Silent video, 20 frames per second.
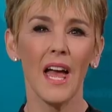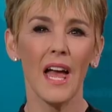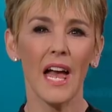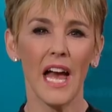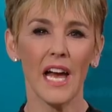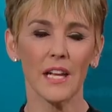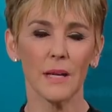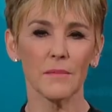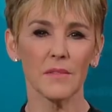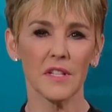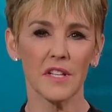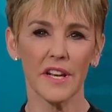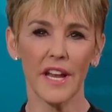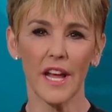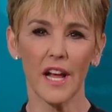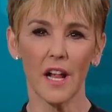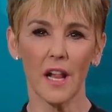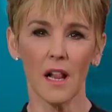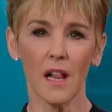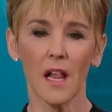Adam
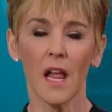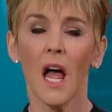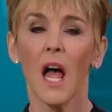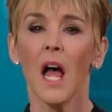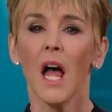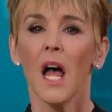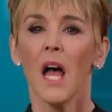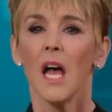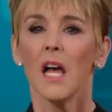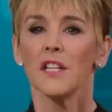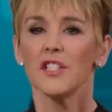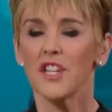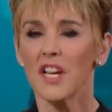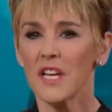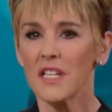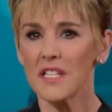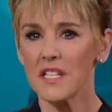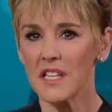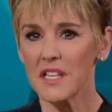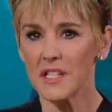Tanel.
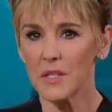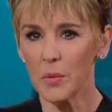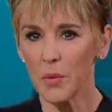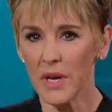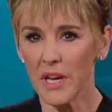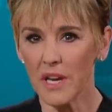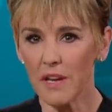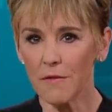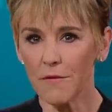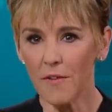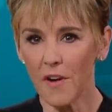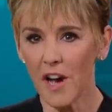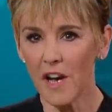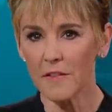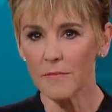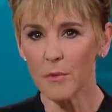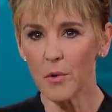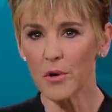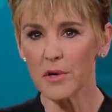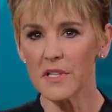Just this week,
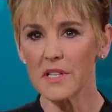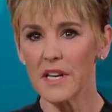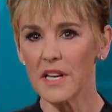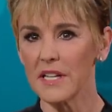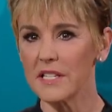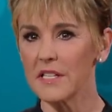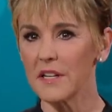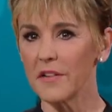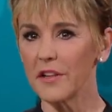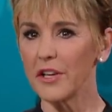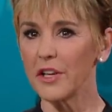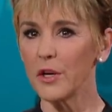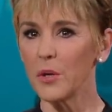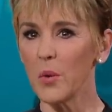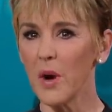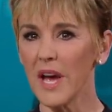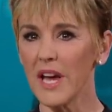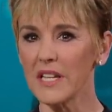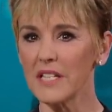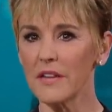five more states in the
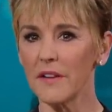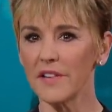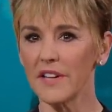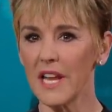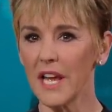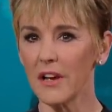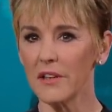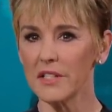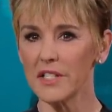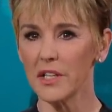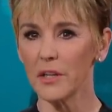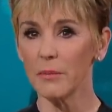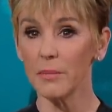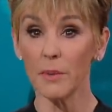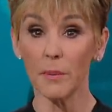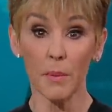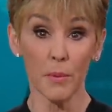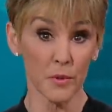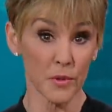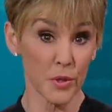U S have announced they'll
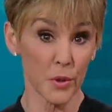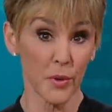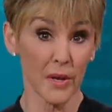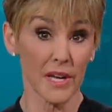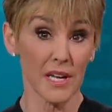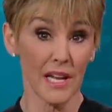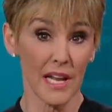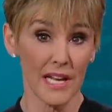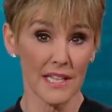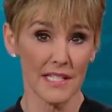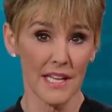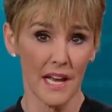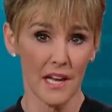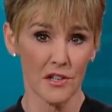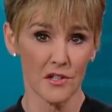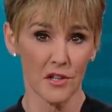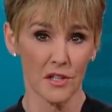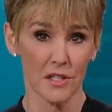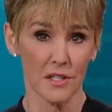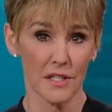be pursuing class
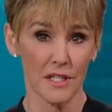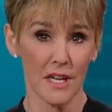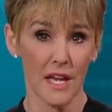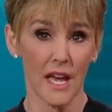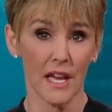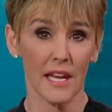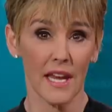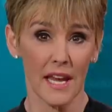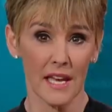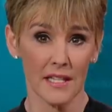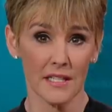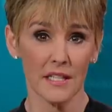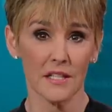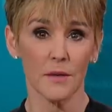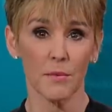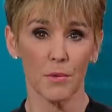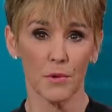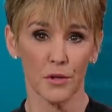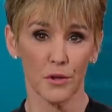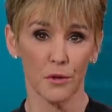actions
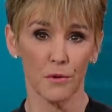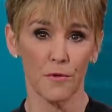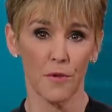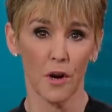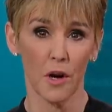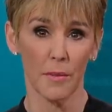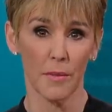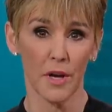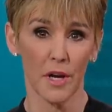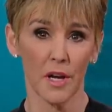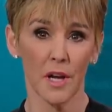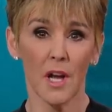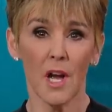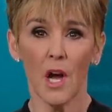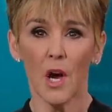against Purdue Pharma.